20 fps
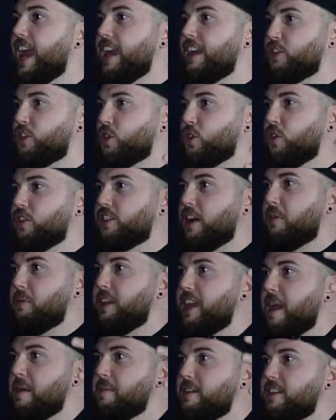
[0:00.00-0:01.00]
and it, it
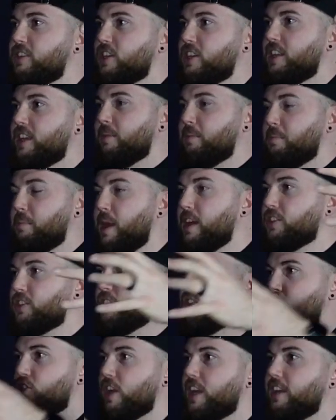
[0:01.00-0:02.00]
shows a wee image of the
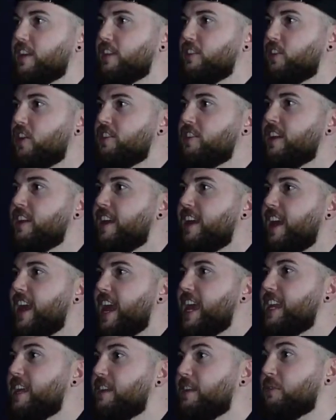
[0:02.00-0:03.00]
person shrinking down.
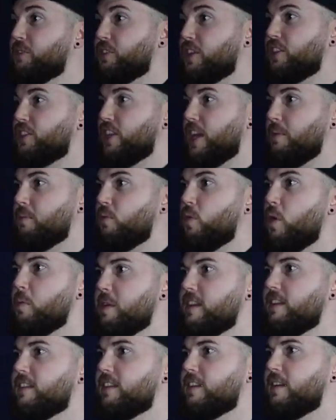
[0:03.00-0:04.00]
Mm. And then it was the
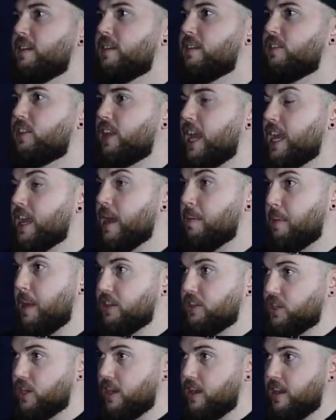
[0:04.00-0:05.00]
same woman
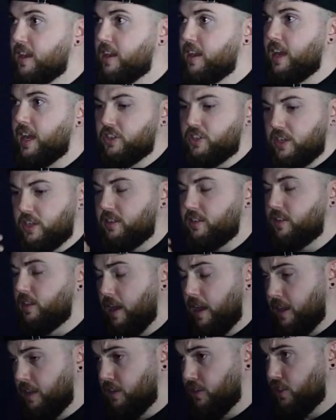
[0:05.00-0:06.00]
taking a picture, and
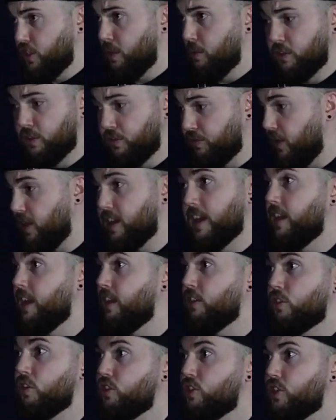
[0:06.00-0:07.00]
she and she was
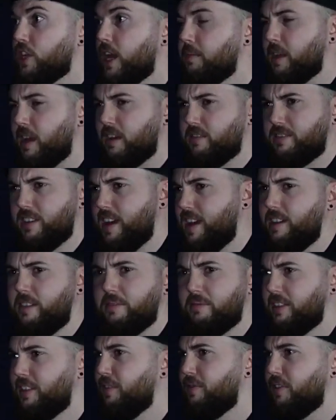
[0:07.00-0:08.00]
fucking in good shape. And I was
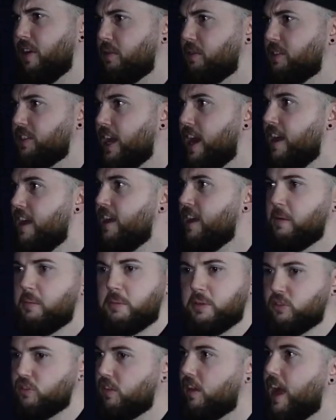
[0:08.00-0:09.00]
like, ah, what the fuck was that?
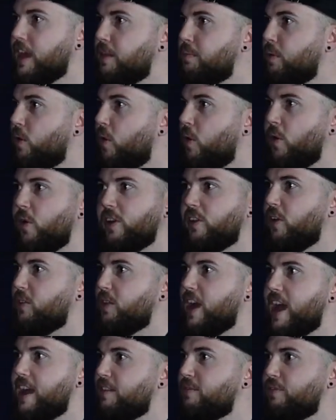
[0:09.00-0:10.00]
It was lipo
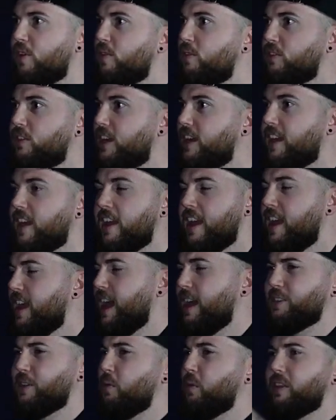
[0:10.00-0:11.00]
and all that involved. Like,
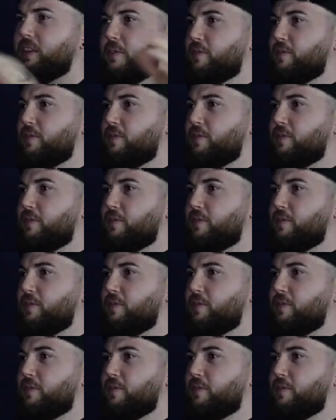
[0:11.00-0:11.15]
I